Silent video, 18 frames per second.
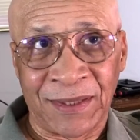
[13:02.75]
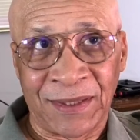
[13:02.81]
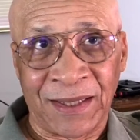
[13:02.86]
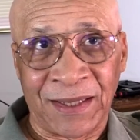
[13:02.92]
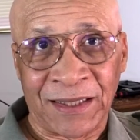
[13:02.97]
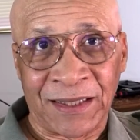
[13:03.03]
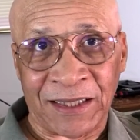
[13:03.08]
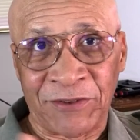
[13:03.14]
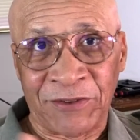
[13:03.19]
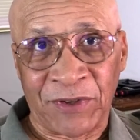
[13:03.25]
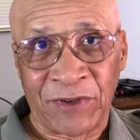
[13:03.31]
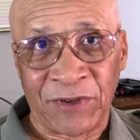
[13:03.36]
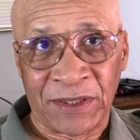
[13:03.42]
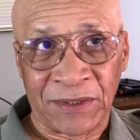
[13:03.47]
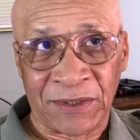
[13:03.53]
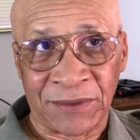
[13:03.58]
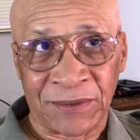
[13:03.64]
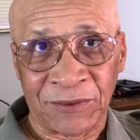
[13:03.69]
And
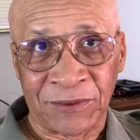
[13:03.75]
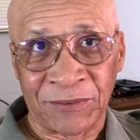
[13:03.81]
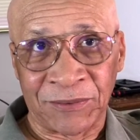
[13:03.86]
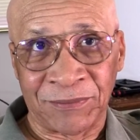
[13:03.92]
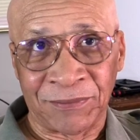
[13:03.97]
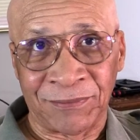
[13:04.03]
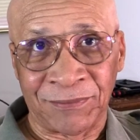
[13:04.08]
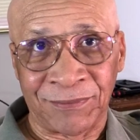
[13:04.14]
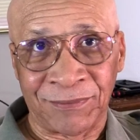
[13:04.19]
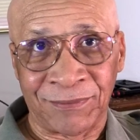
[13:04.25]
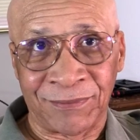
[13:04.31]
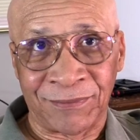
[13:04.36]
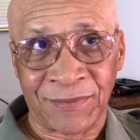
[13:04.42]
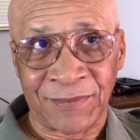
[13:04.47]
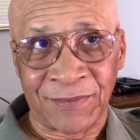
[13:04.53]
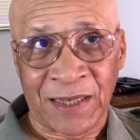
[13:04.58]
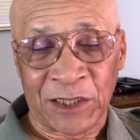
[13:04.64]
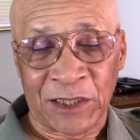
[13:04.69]
even
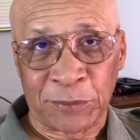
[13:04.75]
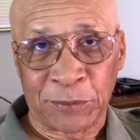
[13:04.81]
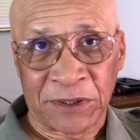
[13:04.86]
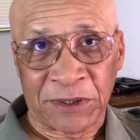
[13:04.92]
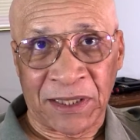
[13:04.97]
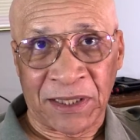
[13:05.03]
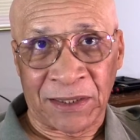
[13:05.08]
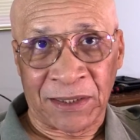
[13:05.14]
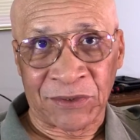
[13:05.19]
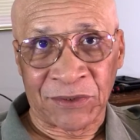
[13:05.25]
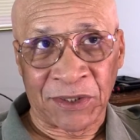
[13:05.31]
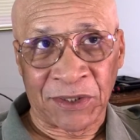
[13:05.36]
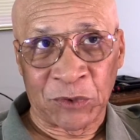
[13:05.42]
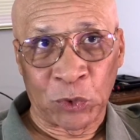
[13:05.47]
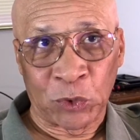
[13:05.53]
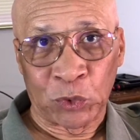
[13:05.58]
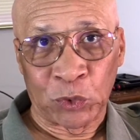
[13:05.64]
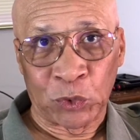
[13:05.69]
Kash Patel said,
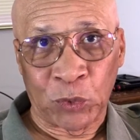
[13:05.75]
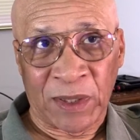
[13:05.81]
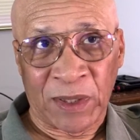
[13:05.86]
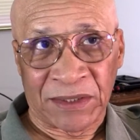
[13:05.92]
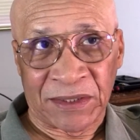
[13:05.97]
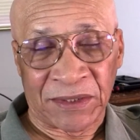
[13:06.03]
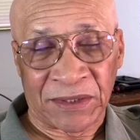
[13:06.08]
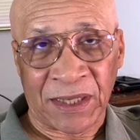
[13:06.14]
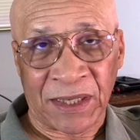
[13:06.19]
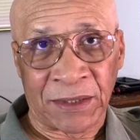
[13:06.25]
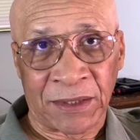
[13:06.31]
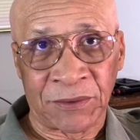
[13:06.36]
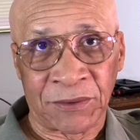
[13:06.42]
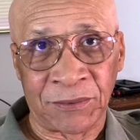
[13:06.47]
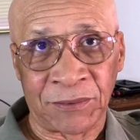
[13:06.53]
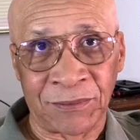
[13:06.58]
don't do what he said.